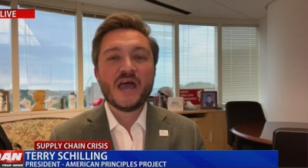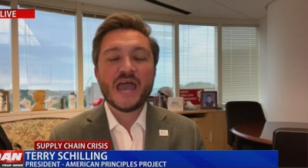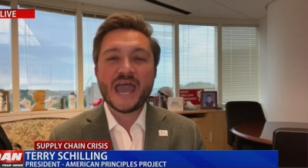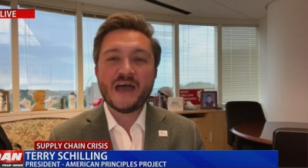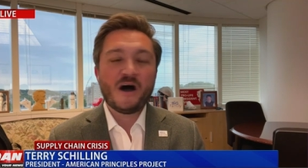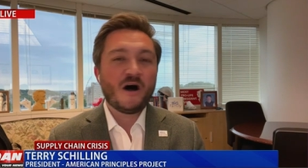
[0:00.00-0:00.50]

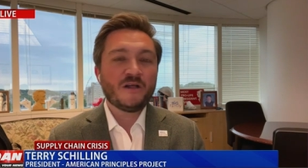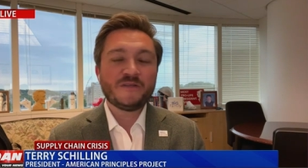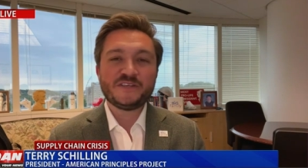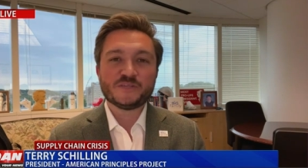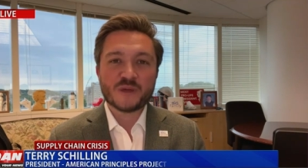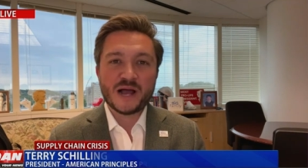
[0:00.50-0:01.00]
All
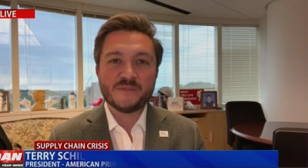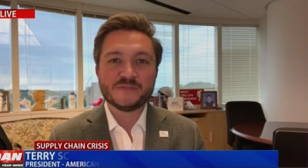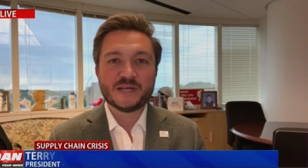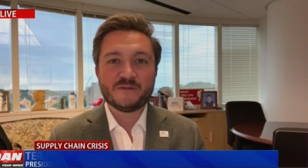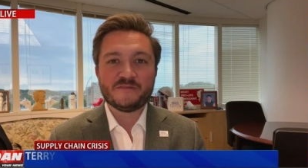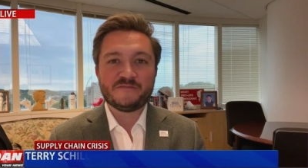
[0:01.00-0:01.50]
these problems
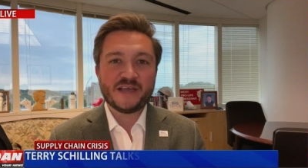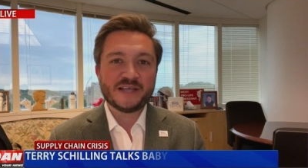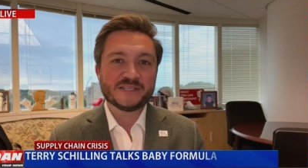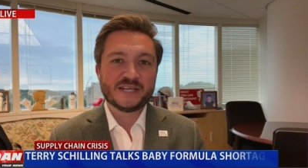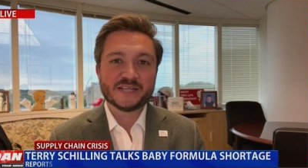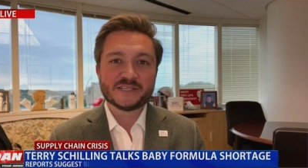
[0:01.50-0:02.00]
that we're
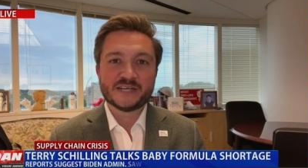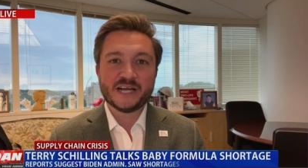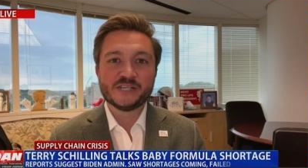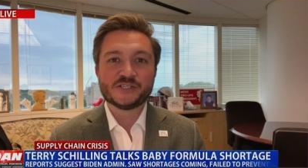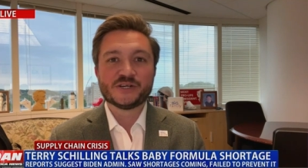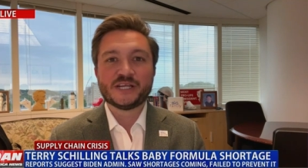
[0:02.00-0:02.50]
facing as a
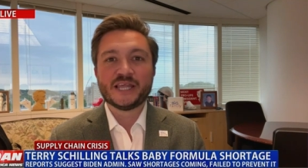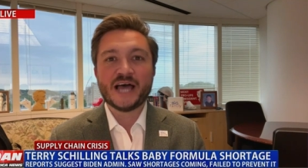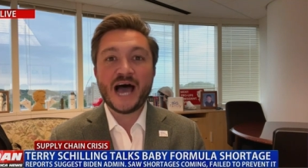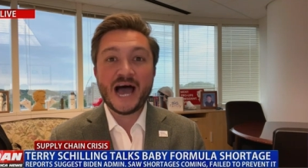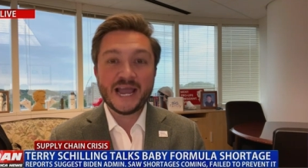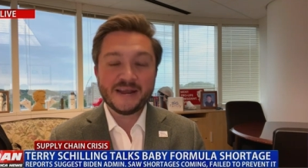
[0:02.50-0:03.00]
country, the
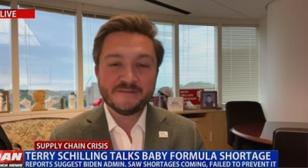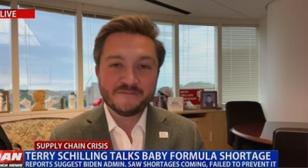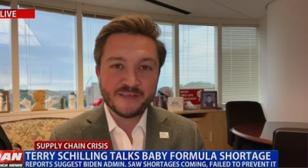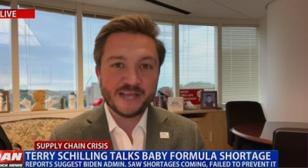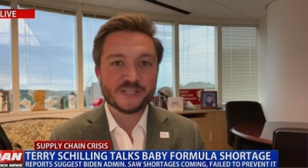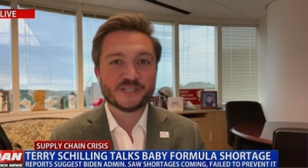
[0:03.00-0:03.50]
high
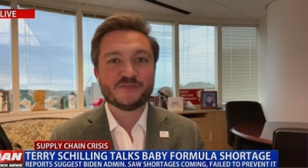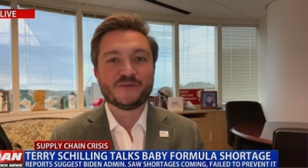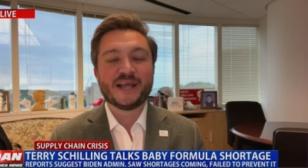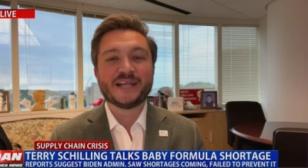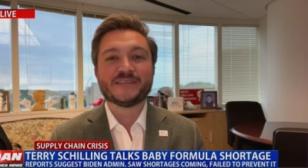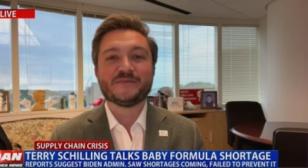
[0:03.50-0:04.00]
inflation
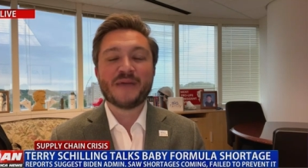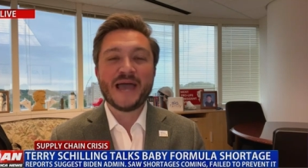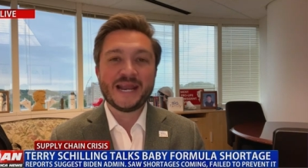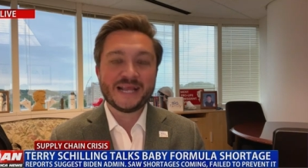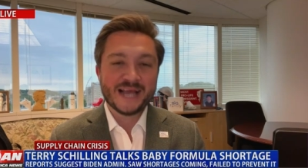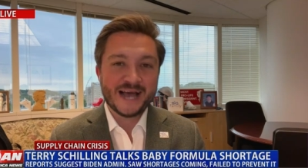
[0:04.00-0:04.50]
rate, the
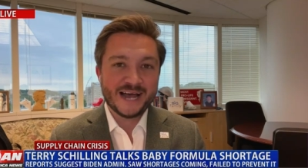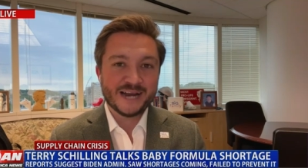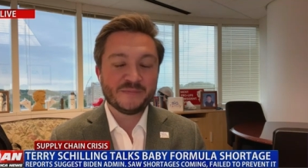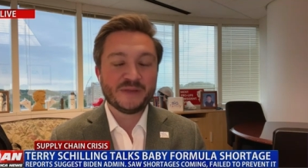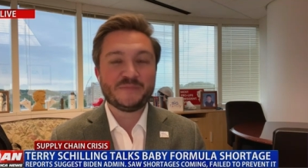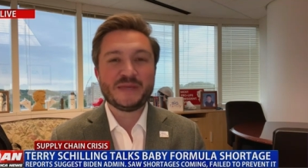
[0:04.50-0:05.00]
bad
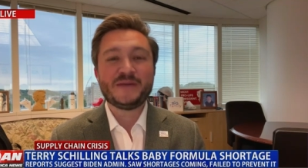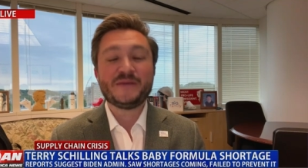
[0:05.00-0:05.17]
economy,